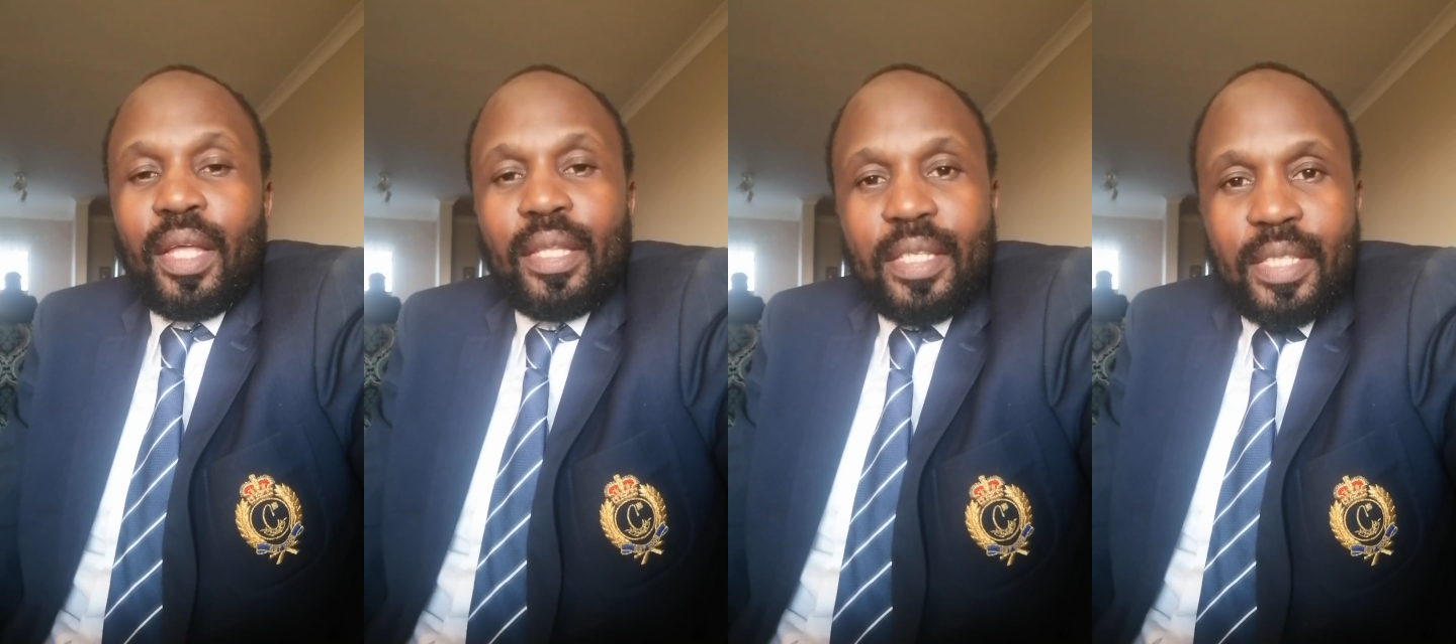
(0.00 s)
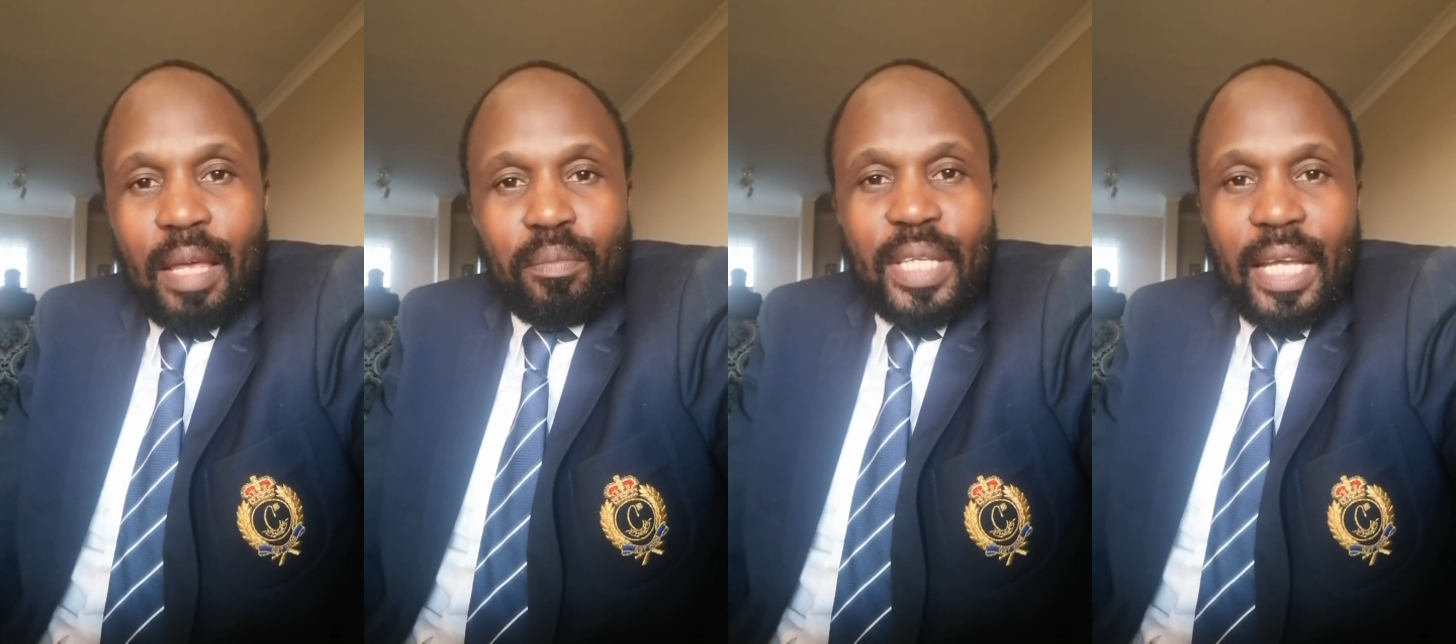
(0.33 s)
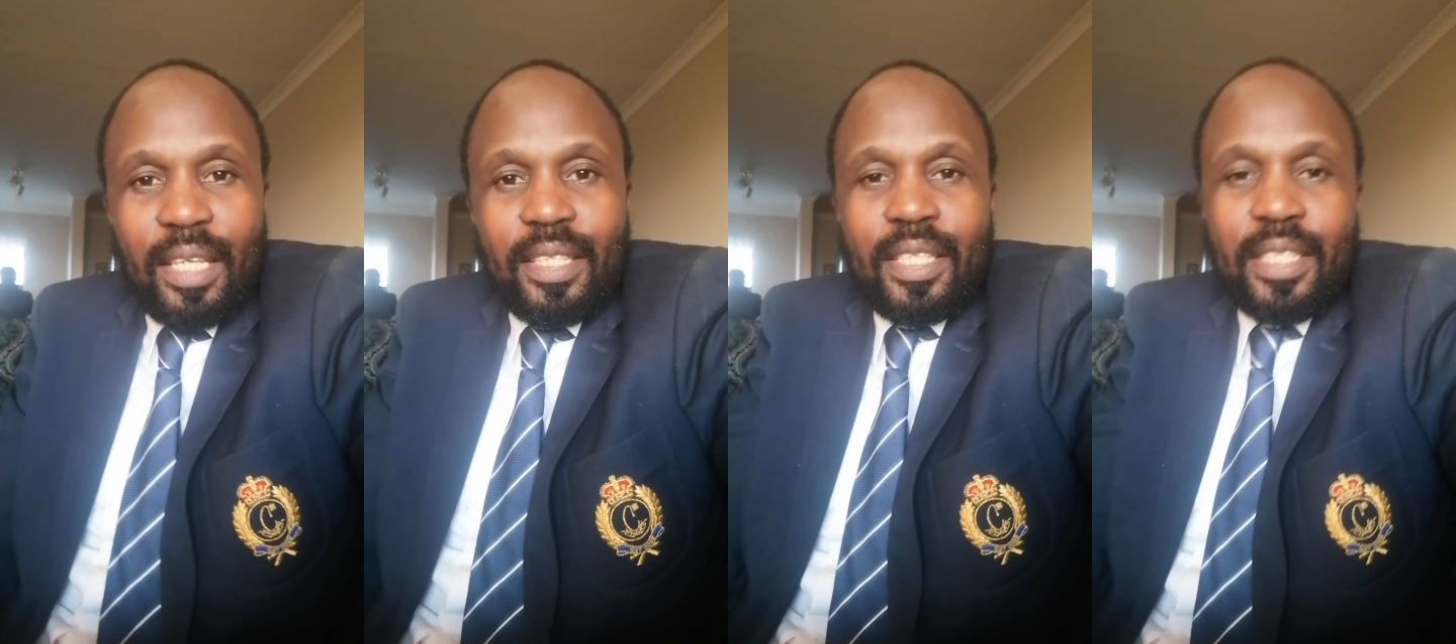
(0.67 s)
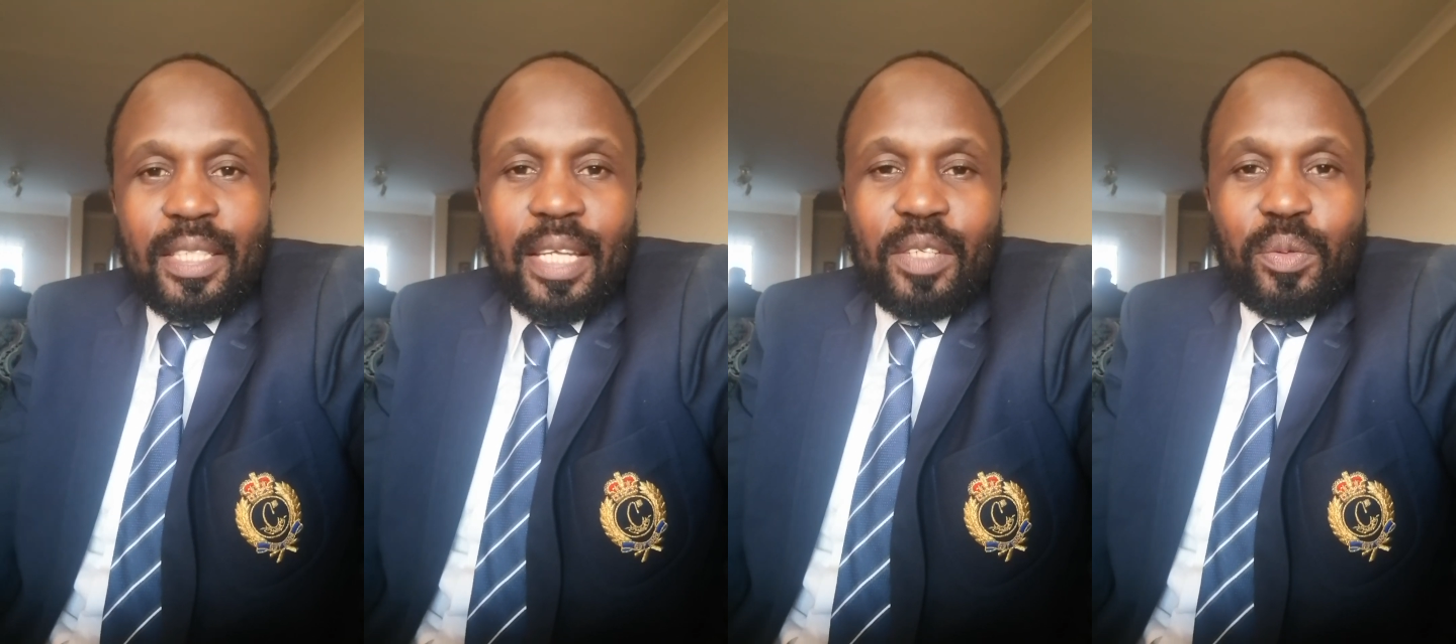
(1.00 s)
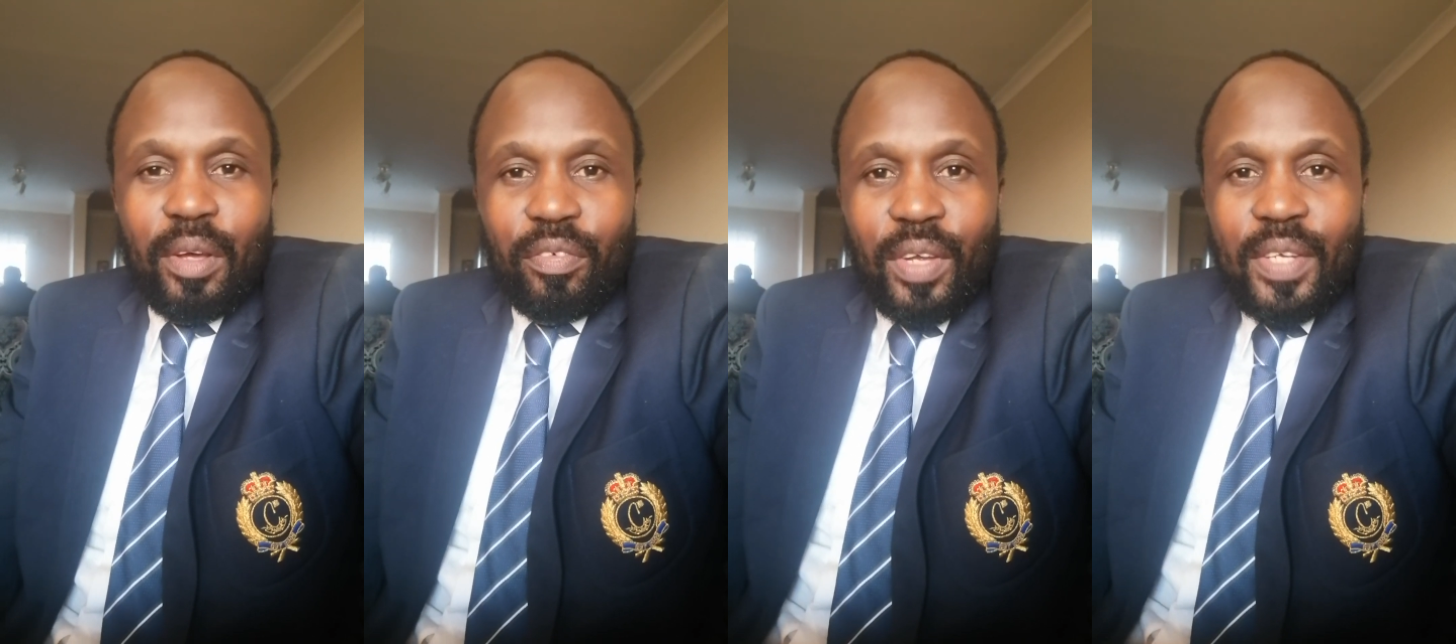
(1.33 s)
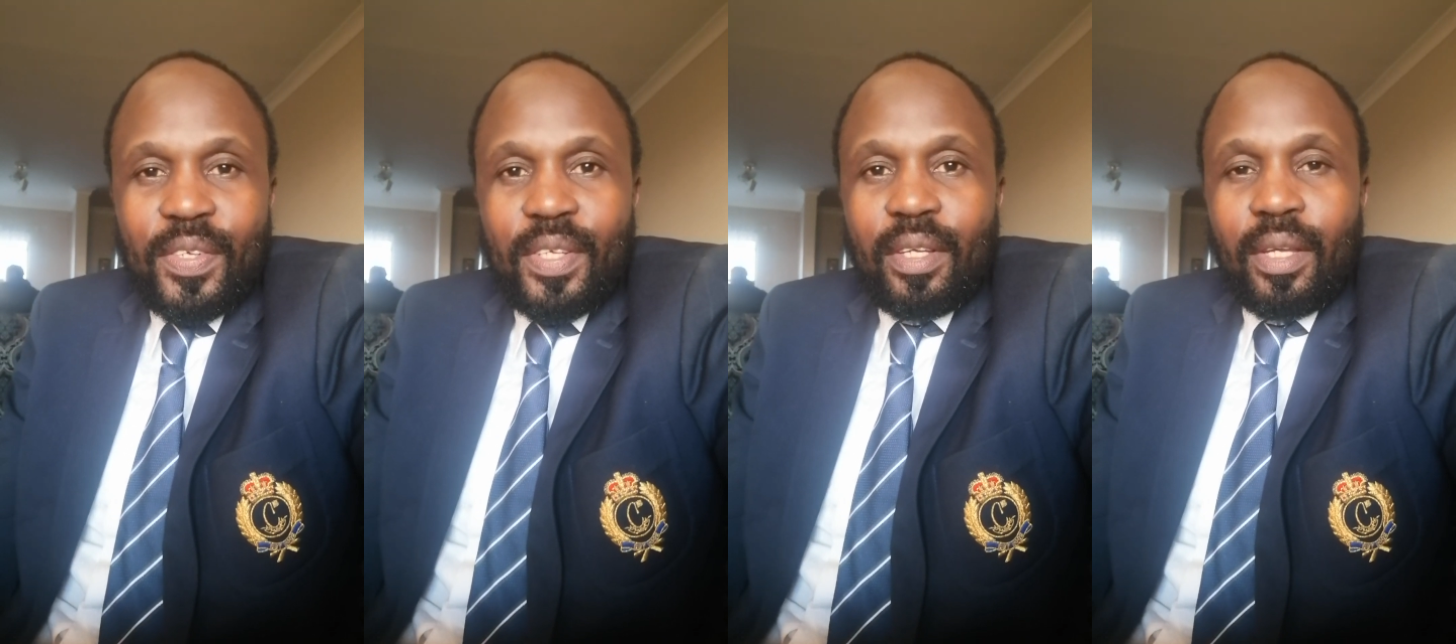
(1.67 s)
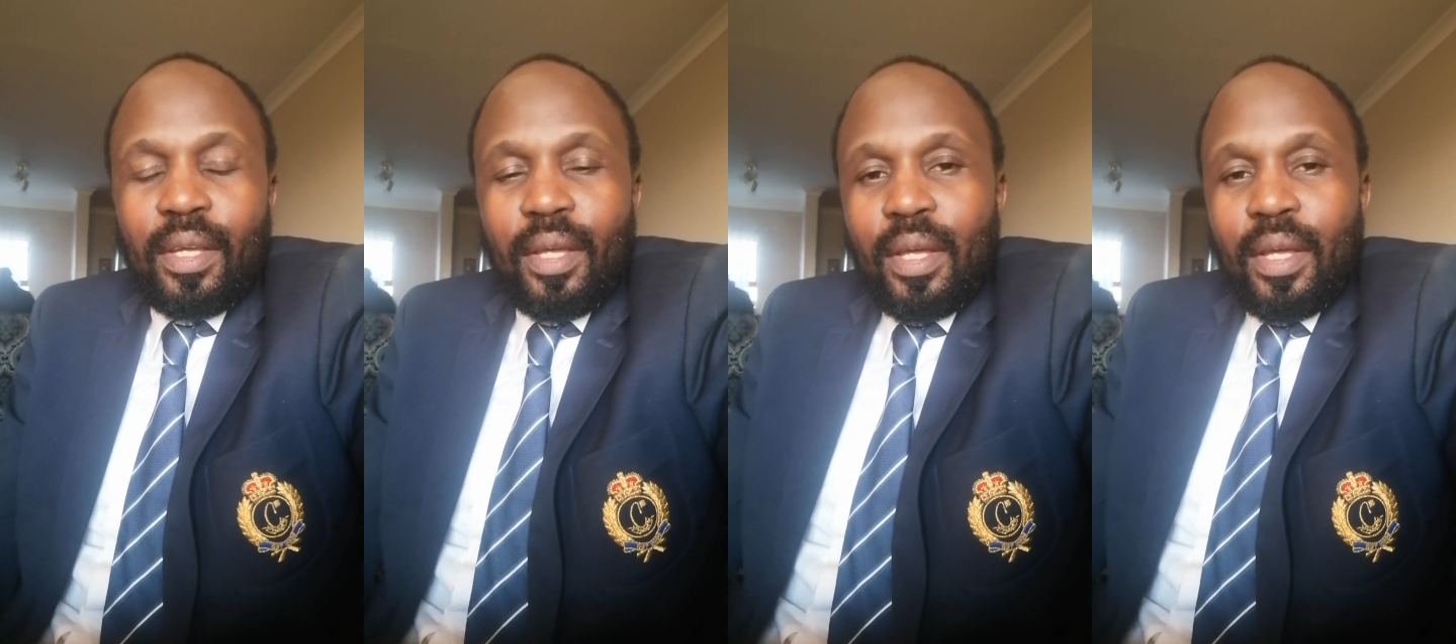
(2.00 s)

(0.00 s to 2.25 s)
the same challenges that we are facing.